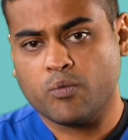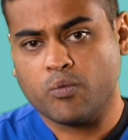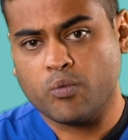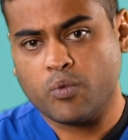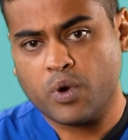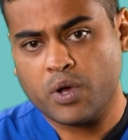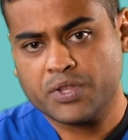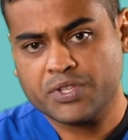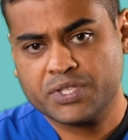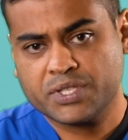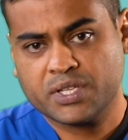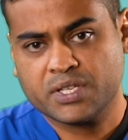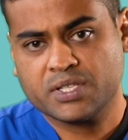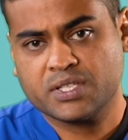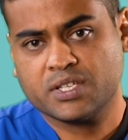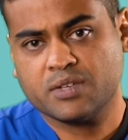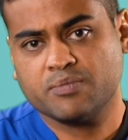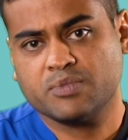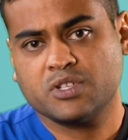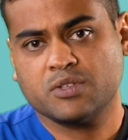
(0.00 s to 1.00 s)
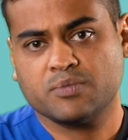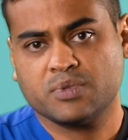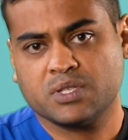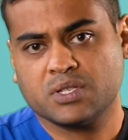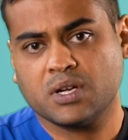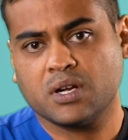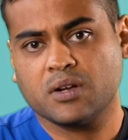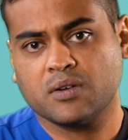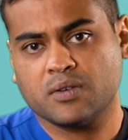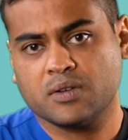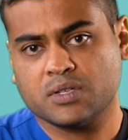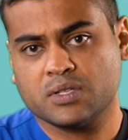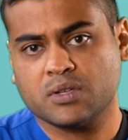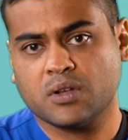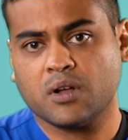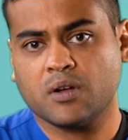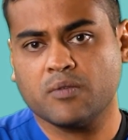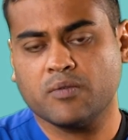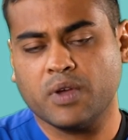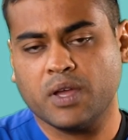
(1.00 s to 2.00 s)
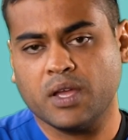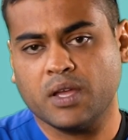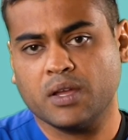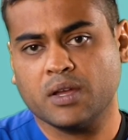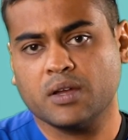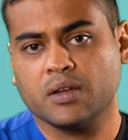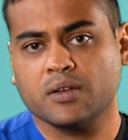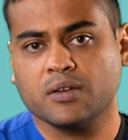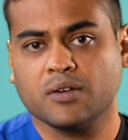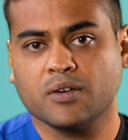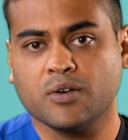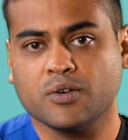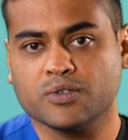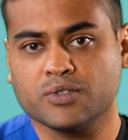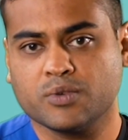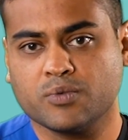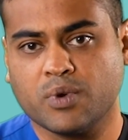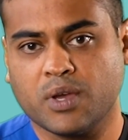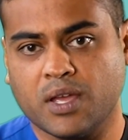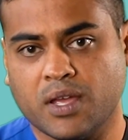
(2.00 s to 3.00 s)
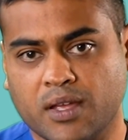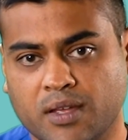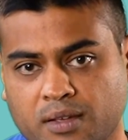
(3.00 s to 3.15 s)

once the symptoms start resolving, goes away.